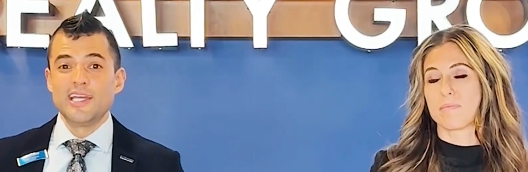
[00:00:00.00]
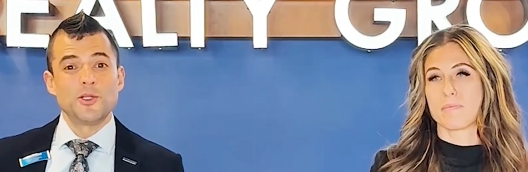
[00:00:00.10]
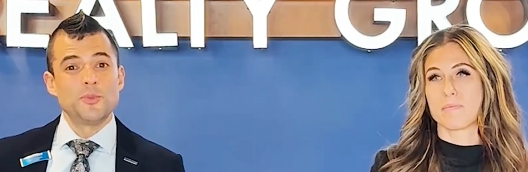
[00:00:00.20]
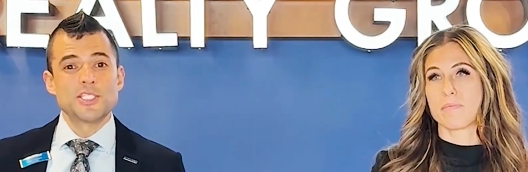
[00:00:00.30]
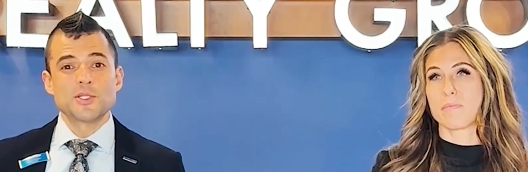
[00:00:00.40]

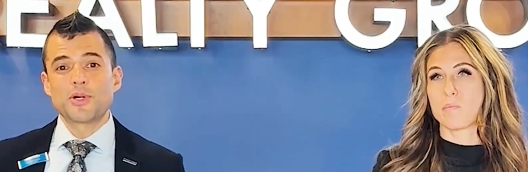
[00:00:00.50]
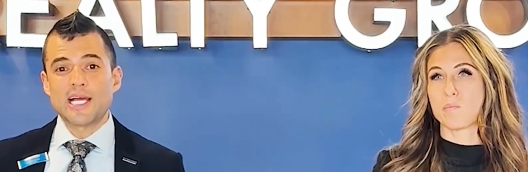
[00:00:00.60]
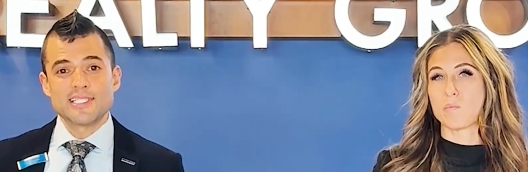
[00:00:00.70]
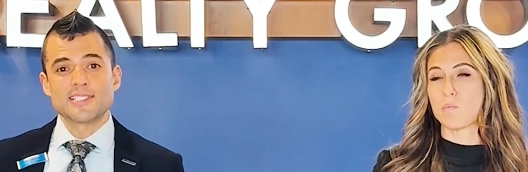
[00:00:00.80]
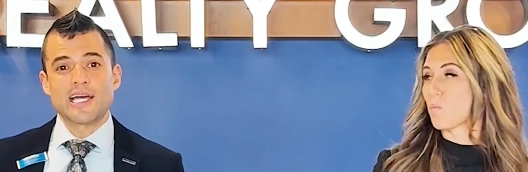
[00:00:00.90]
Speaker 1: And you'd be
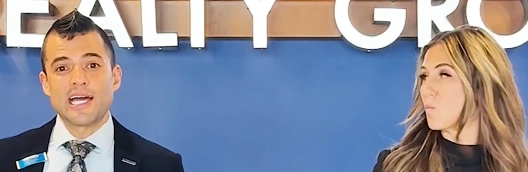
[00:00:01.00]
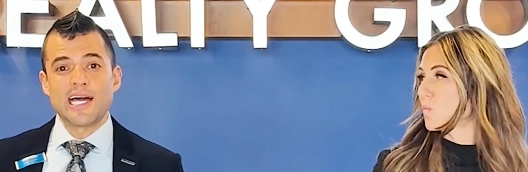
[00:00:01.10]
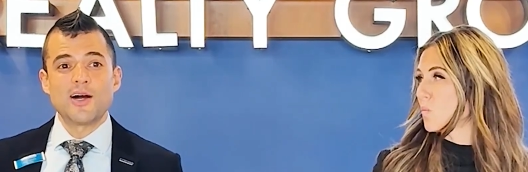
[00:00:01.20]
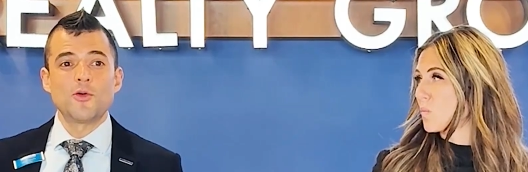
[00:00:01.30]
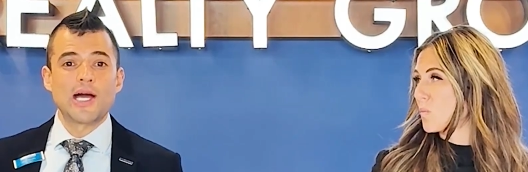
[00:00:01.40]
surprised
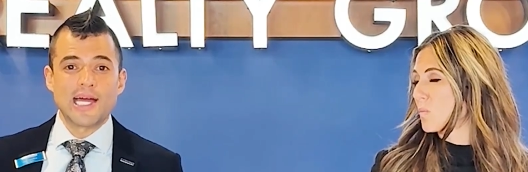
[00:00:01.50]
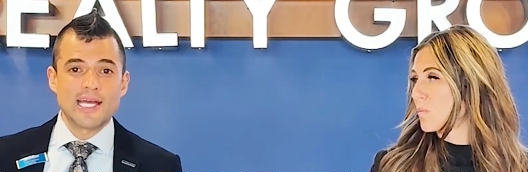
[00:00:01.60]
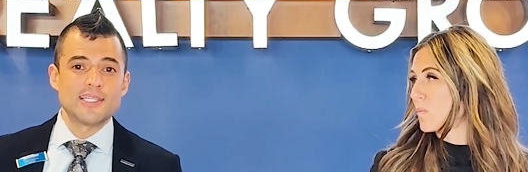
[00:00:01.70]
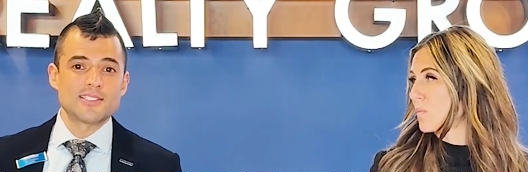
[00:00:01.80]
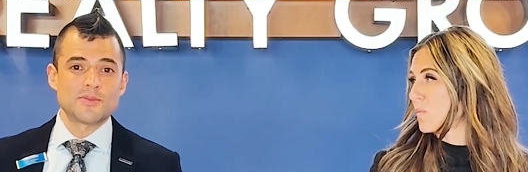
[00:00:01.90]
how
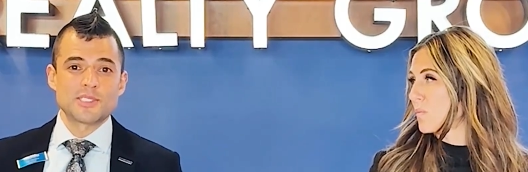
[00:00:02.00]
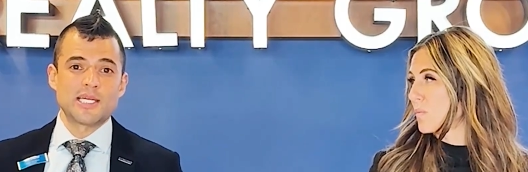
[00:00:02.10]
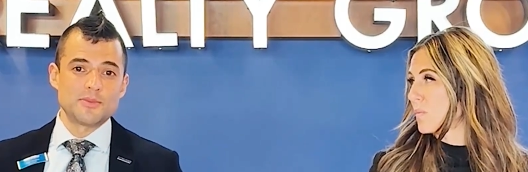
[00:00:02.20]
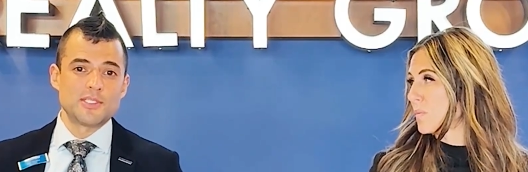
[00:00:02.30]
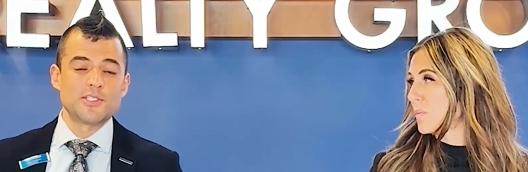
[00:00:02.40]
high
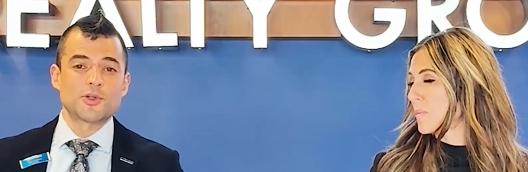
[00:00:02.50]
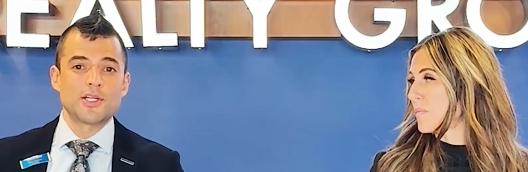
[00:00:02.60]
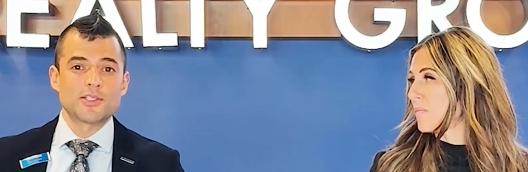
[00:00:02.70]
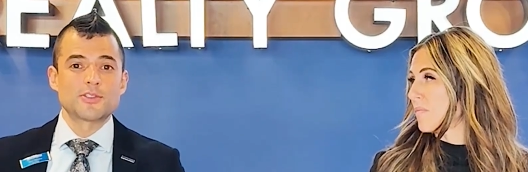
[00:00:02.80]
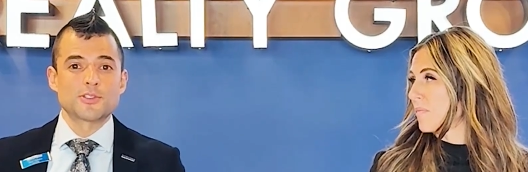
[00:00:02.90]
sometimes these
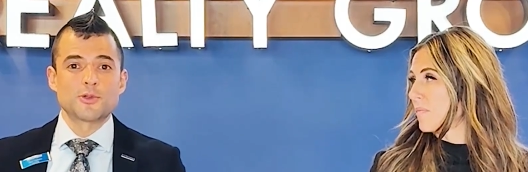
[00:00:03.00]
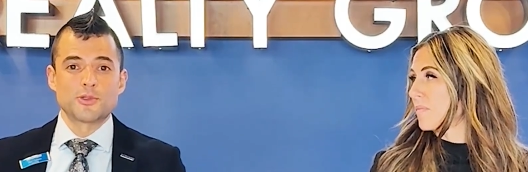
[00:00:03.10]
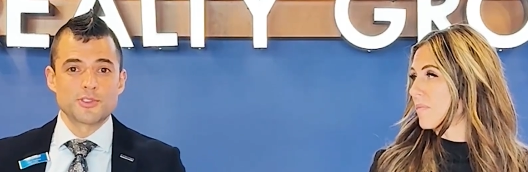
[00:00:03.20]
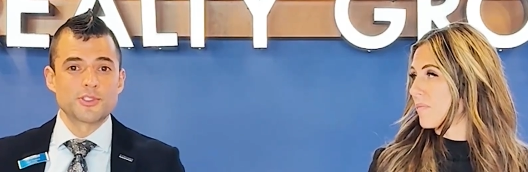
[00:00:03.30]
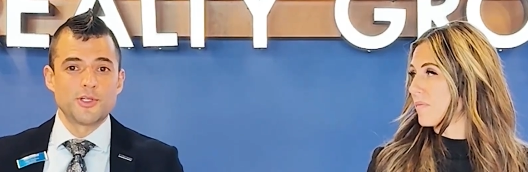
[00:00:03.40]
credit
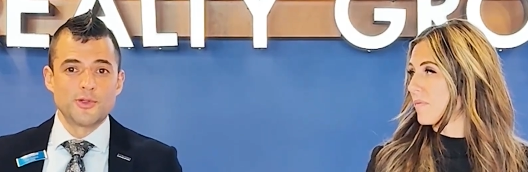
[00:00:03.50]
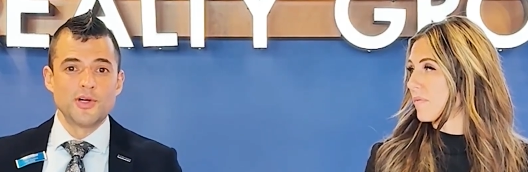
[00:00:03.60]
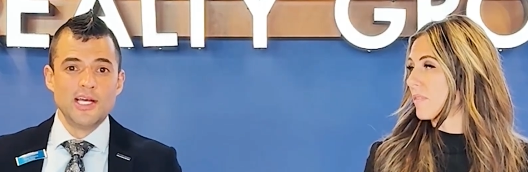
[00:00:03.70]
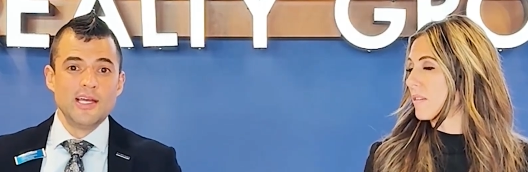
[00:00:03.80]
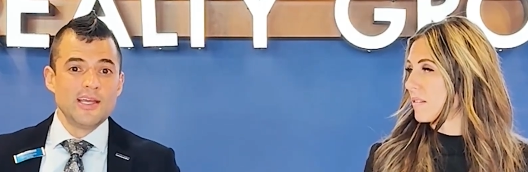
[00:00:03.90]
scores
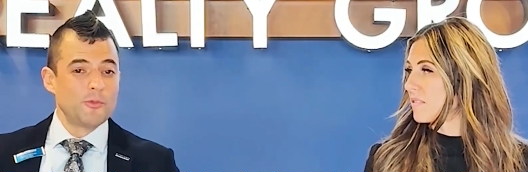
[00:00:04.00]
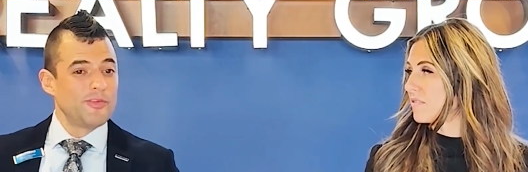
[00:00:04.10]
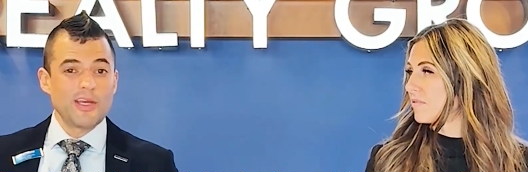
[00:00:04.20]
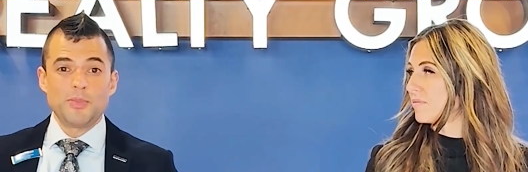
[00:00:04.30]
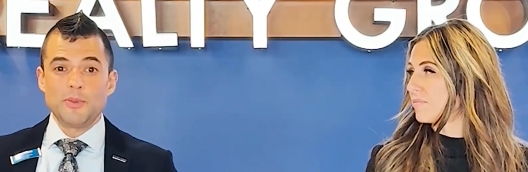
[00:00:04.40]
go.
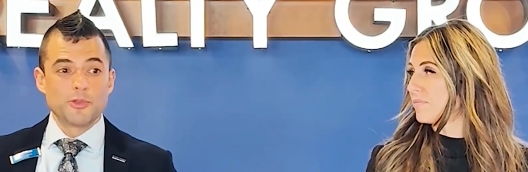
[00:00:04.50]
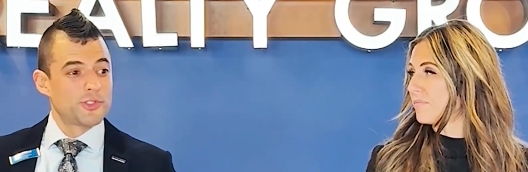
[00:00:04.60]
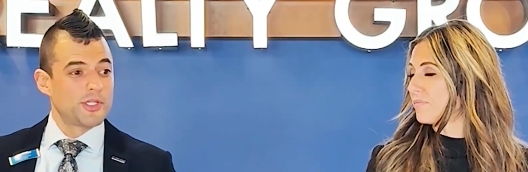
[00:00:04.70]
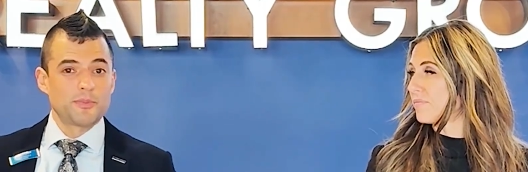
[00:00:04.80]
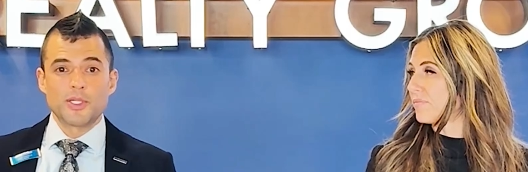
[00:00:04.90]
We've had people
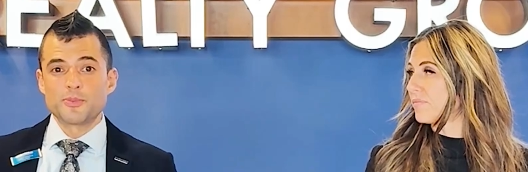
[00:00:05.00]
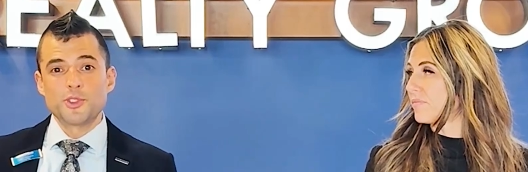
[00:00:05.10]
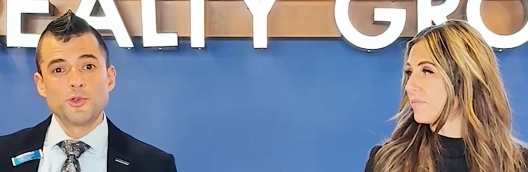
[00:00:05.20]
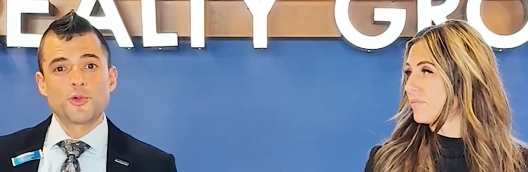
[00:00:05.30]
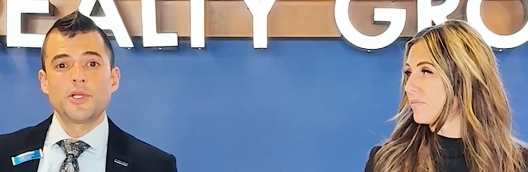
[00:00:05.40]
jump up
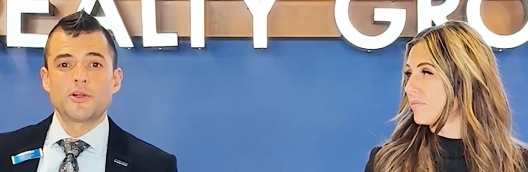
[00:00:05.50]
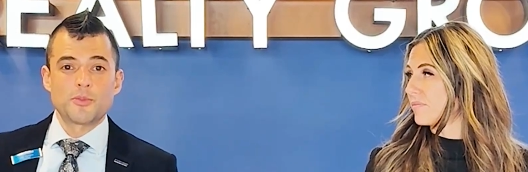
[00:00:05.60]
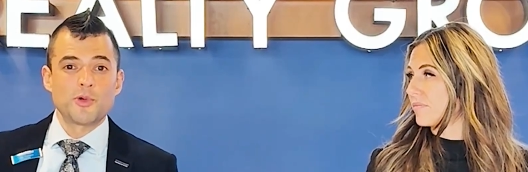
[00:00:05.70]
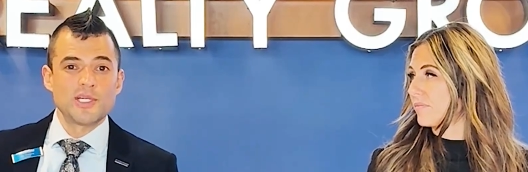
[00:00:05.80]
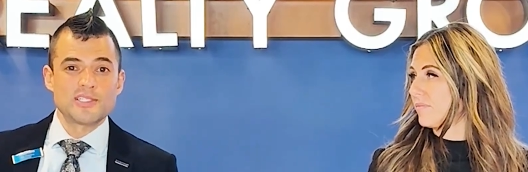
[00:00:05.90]
two, three
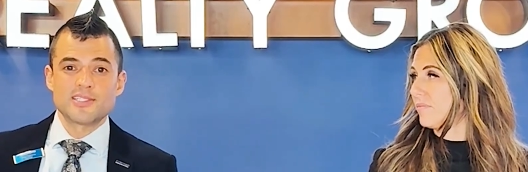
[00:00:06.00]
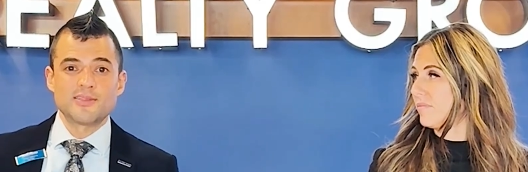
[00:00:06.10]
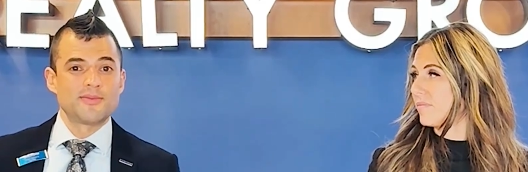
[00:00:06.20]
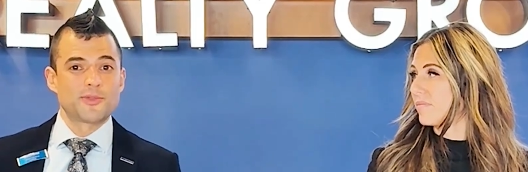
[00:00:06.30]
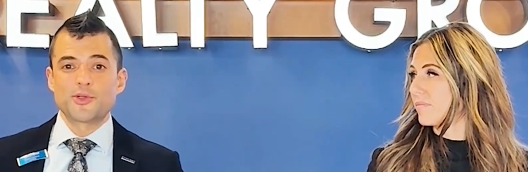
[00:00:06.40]
hundred points
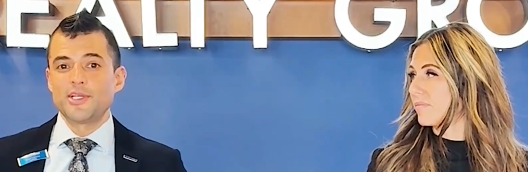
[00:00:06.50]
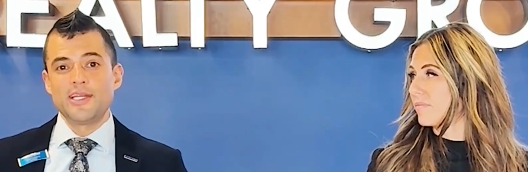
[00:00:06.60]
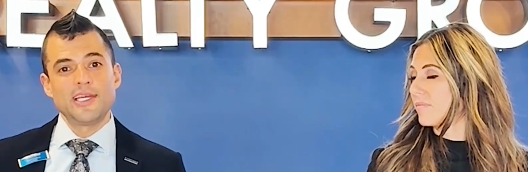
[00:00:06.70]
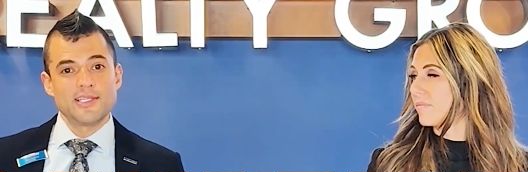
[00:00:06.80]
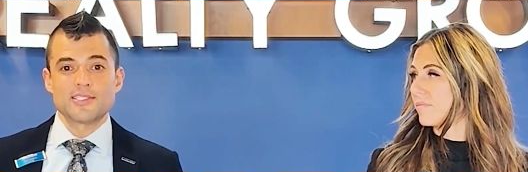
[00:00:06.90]
in thirty
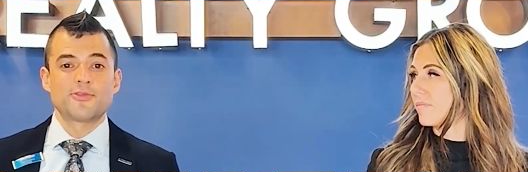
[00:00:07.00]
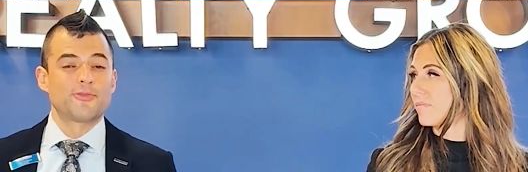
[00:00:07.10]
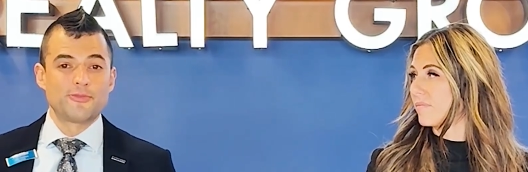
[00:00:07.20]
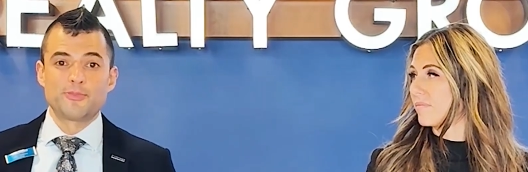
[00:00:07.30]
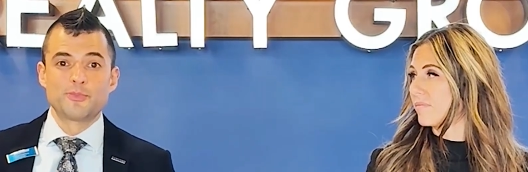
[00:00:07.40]

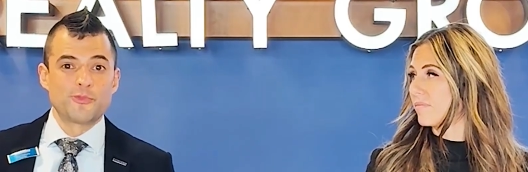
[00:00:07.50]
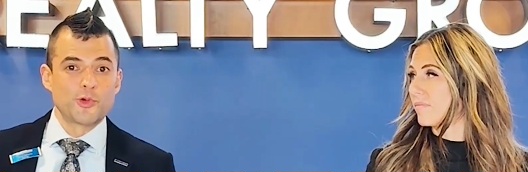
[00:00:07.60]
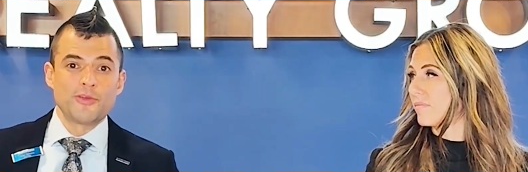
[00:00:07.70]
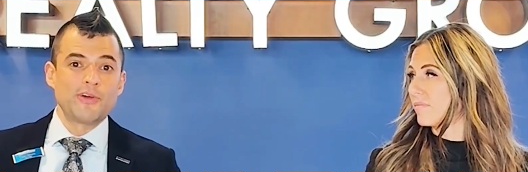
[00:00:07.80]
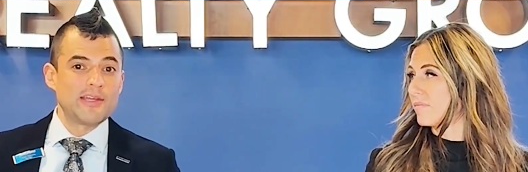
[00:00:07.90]
days,
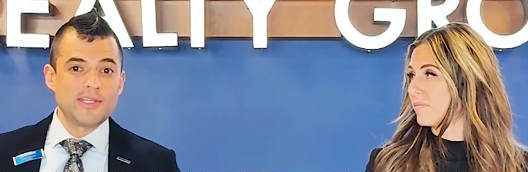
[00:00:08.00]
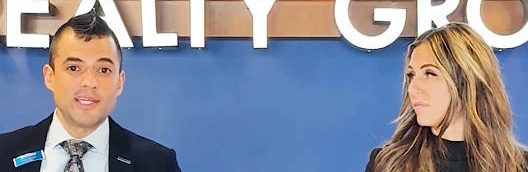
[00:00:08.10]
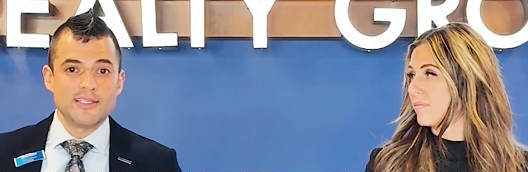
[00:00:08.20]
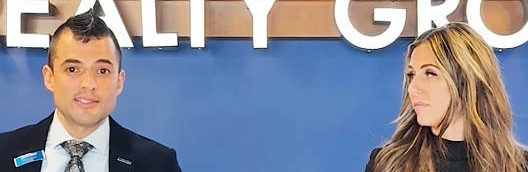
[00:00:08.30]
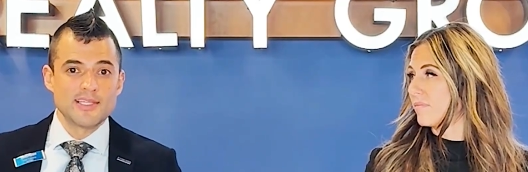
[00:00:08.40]
forty-five
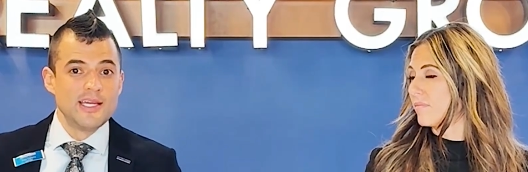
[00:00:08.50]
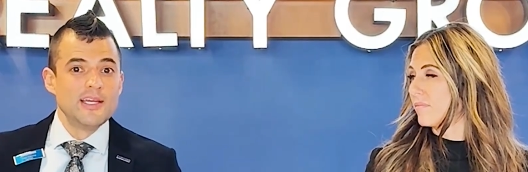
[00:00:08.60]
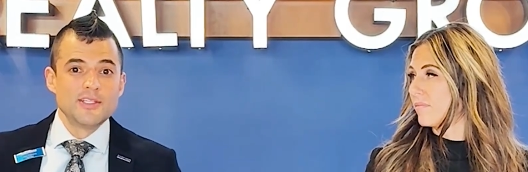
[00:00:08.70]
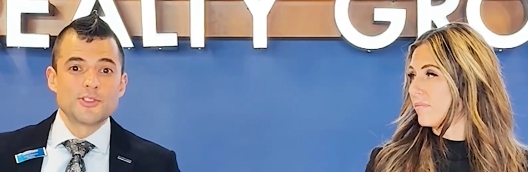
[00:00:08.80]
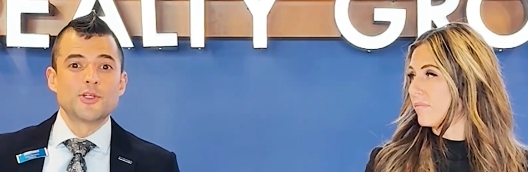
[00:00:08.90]
days.
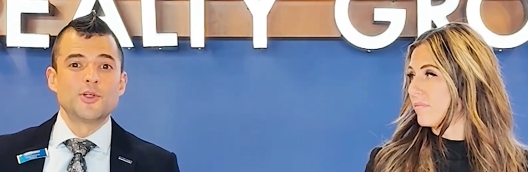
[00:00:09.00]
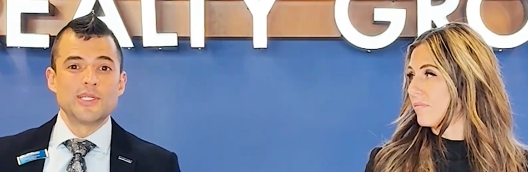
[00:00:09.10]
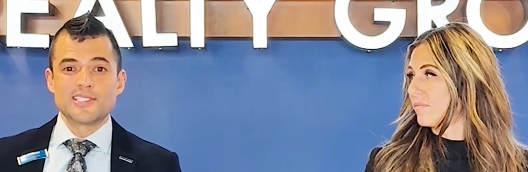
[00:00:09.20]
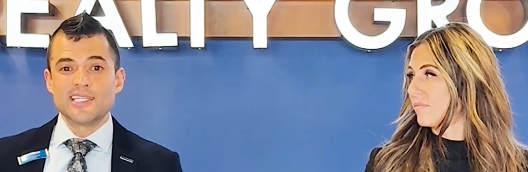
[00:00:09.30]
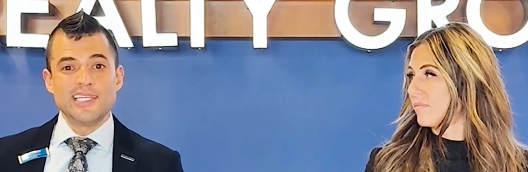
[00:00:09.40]

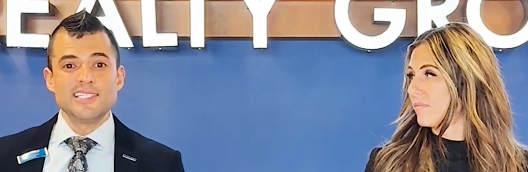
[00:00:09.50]
So it's an